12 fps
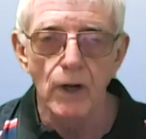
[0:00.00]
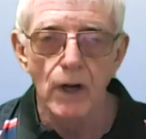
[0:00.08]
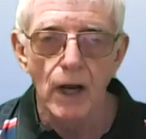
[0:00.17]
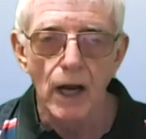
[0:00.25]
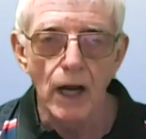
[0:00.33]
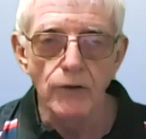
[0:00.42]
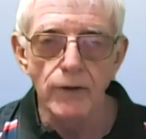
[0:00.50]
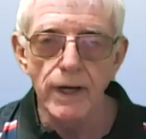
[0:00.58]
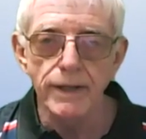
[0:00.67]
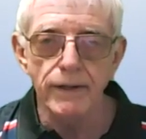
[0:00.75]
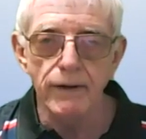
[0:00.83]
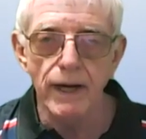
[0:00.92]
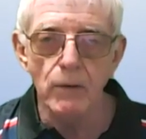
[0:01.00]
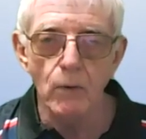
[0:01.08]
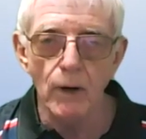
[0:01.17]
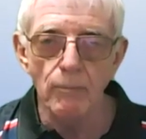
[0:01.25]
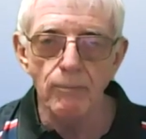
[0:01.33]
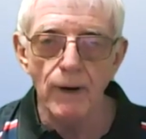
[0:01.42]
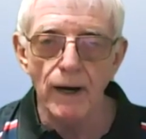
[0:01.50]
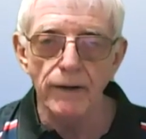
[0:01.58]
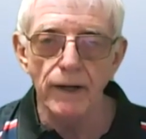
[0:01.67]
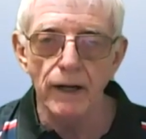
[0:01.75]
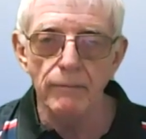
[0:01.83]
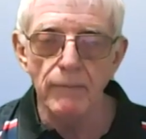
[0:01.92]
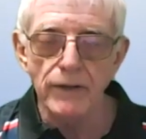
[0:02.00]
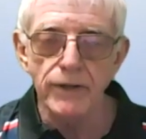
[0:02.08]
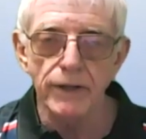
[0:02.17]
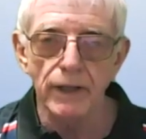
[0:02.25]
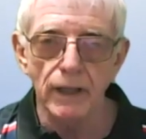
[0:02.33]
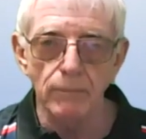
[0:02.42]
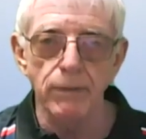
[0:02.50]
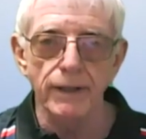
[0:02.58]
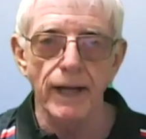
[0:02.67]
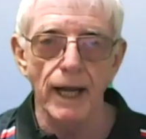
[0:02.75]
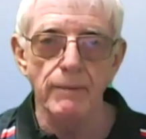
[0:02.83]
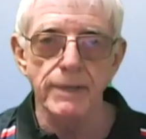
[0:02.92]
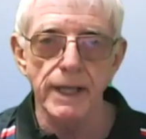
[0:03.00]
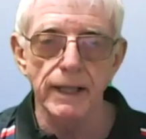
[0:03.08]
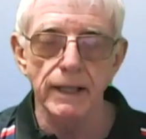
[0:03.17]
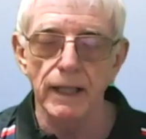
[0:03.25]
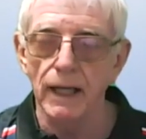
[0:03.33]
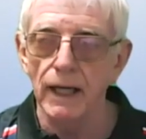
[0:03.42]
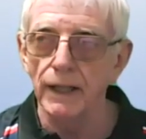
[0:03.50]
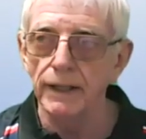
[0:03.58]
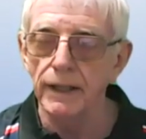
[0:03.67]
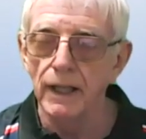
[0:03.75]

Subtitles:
reiterate one part that I've mentioned a couple of times here, and